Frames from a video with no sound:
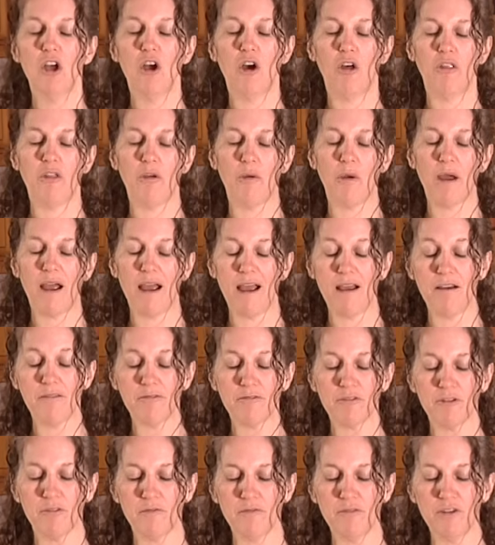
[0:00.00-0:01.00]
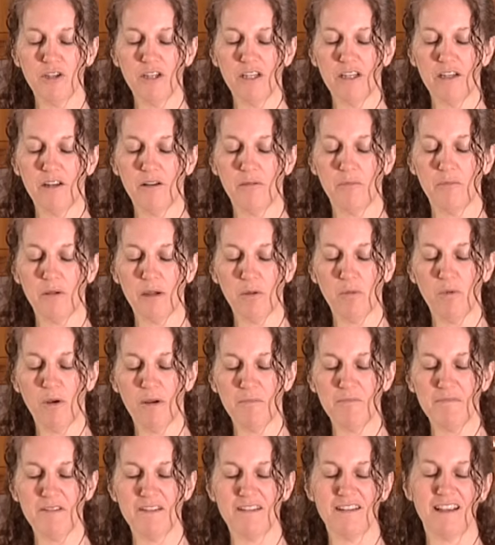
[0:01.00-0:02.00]
although I have converted on my
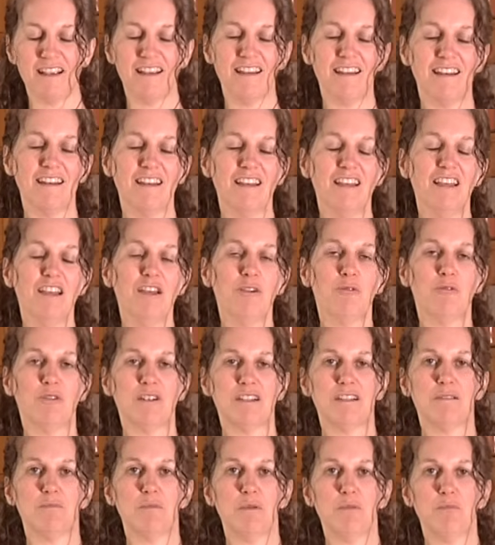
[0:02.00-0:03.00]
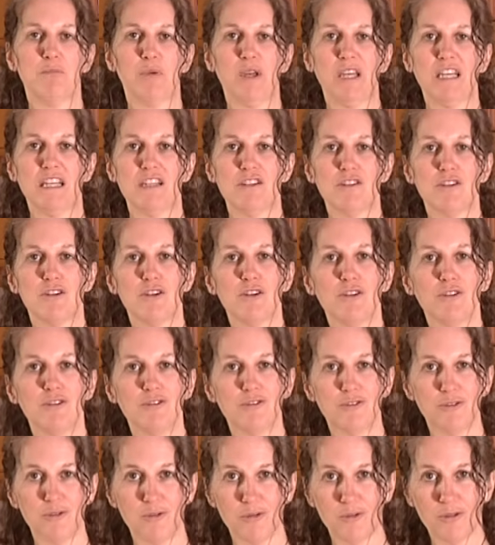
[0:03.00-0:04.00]
website recipe page
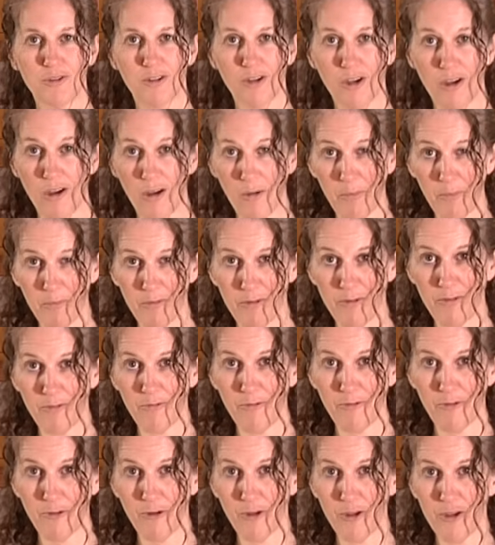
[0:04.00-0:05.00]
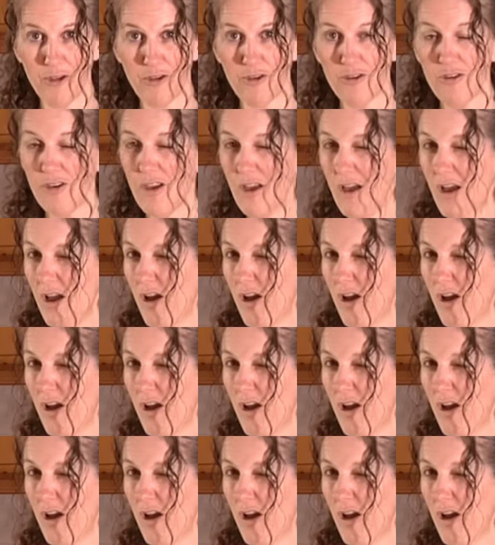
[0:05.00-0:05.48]
to cups for you,